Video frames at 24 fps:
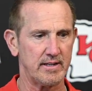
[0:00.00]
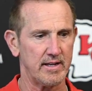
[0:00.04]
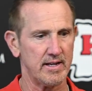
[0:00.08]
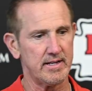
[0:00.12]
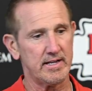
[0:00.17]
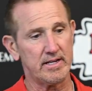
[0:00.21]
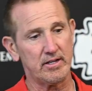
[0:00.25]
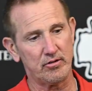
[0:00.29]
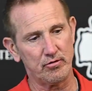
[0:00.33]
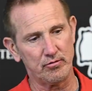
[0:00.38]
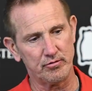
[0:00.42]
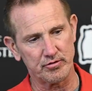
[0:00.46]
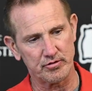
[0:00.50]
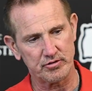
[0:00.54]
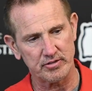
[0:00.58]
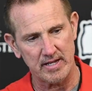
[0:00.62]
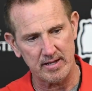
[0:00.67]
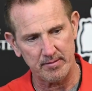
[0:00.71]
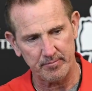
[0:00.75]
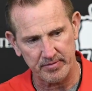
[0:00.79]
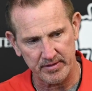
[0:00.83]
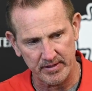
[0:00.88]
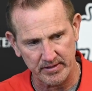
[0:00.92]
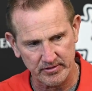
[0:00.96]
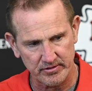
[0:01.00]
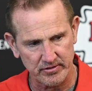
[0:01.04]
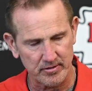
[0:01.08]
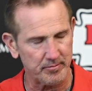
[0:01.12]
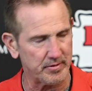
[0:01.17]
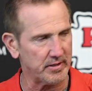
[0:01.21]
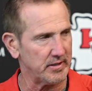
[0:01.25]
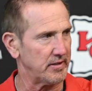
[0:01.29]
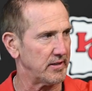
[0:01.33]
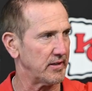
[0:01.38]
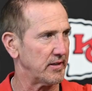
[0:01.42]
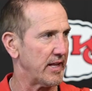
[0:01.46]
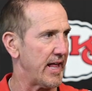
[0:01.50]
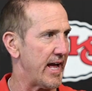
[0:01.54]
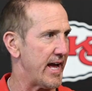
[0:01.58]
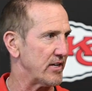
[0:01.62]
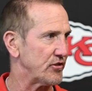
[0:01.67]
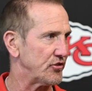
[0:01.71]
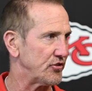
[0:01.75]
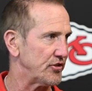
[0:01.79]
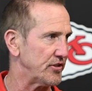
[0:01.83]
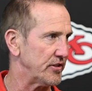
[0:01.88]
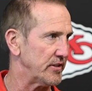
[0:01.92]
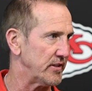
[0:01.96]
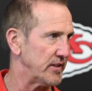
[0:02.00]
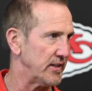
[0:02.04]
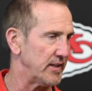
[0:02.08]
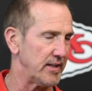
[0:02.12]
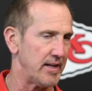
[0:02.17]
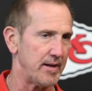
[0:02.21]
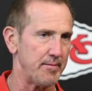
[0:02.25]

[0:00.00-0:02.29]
Can he do the same thing somebody did last year there?